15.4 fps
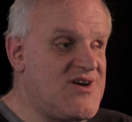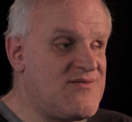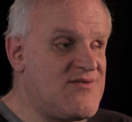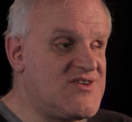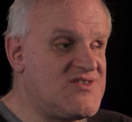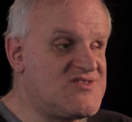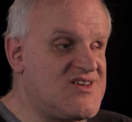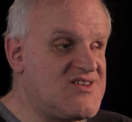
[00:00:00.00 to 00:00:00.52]

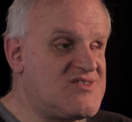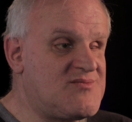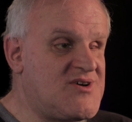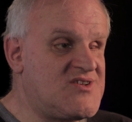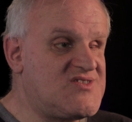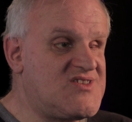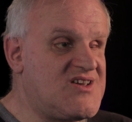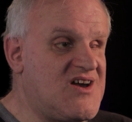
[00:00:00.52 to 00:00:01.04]
Every 6
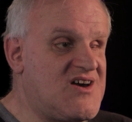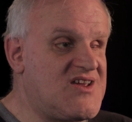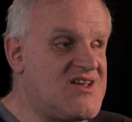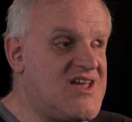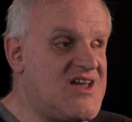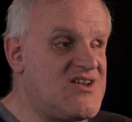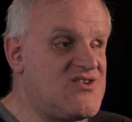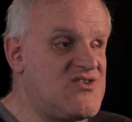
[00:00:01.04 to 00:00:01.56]
months they got to
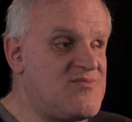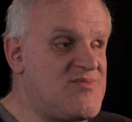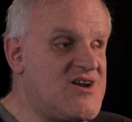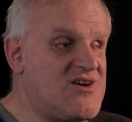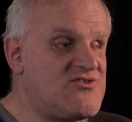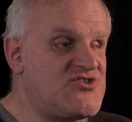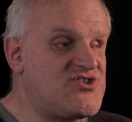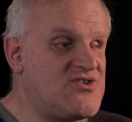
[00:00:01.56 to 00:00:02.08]
get a new
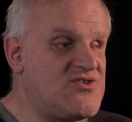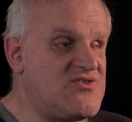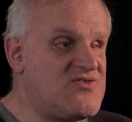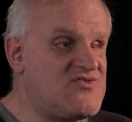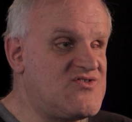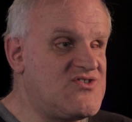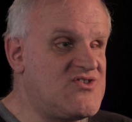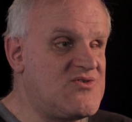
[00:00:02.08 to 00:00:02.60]
pair of
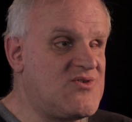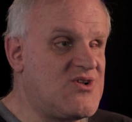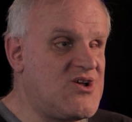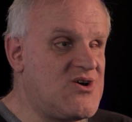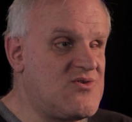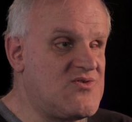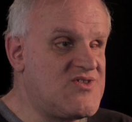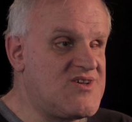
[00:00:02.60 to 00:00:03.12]
shoes, new
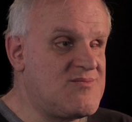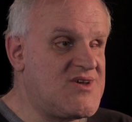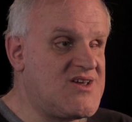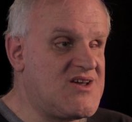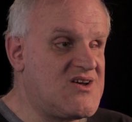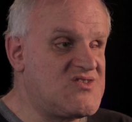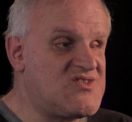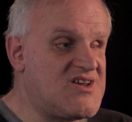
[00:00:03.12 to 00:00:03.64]
clothing,
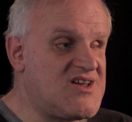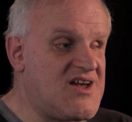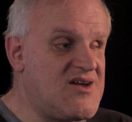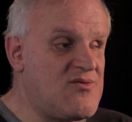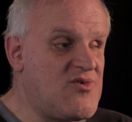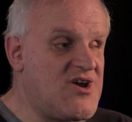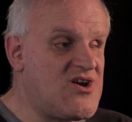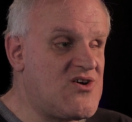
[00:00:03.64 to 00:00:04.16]
because like
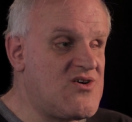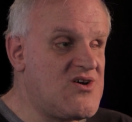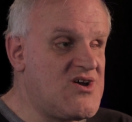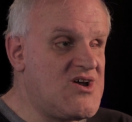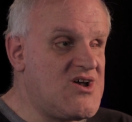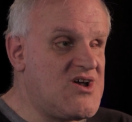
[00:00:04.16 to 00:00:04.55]
I wear